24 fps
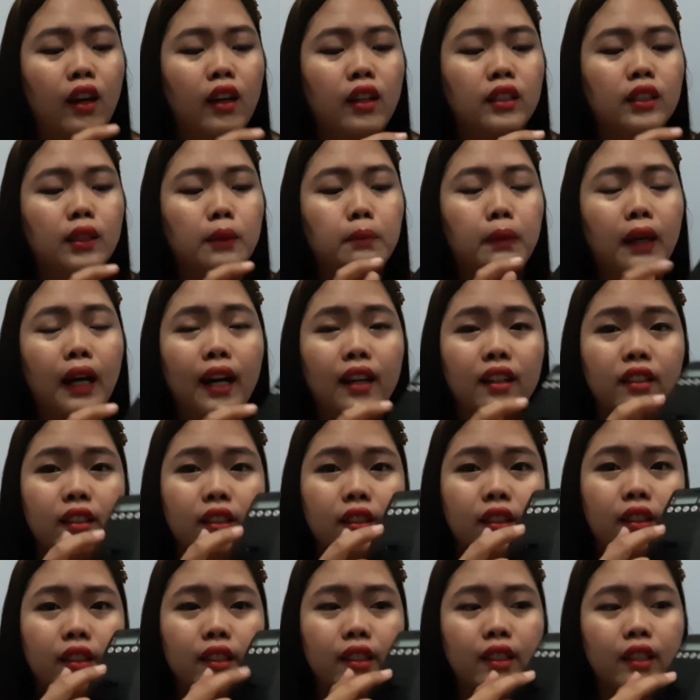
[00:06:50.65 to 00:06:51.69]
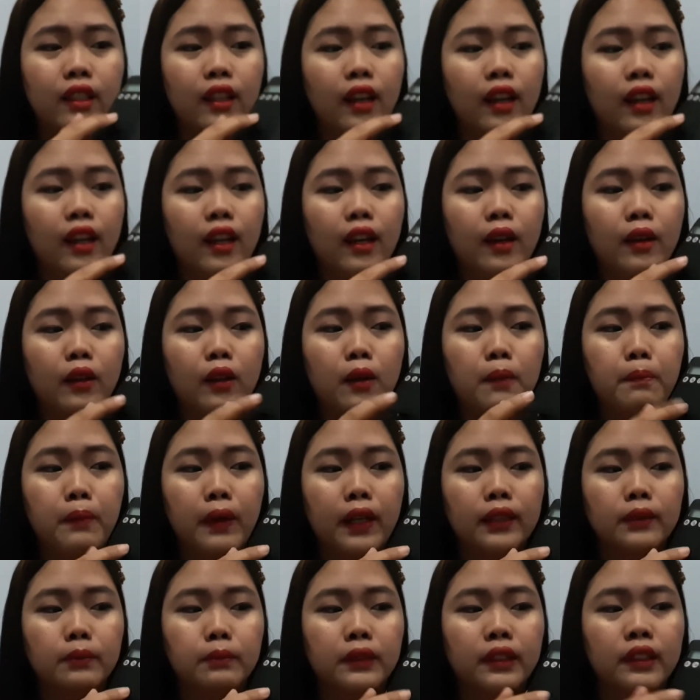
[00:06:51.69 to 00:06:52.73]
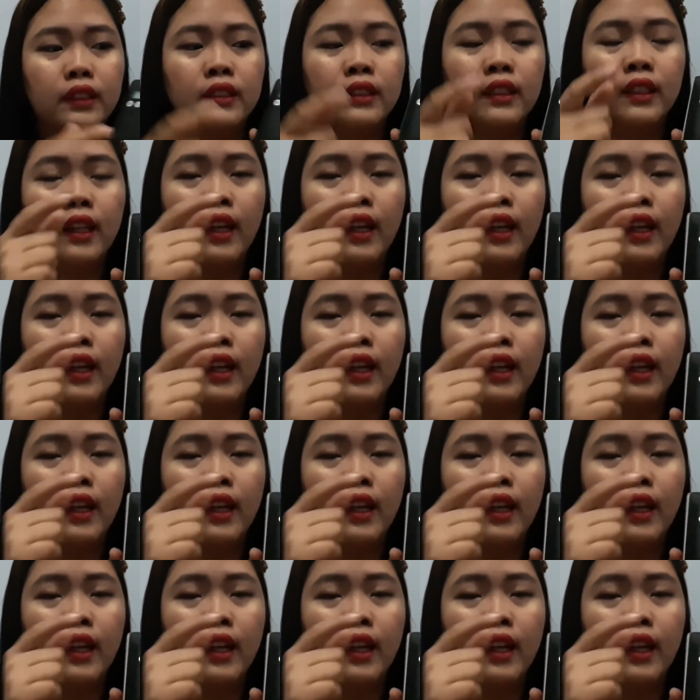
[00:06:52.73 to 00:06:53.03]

the battery compartment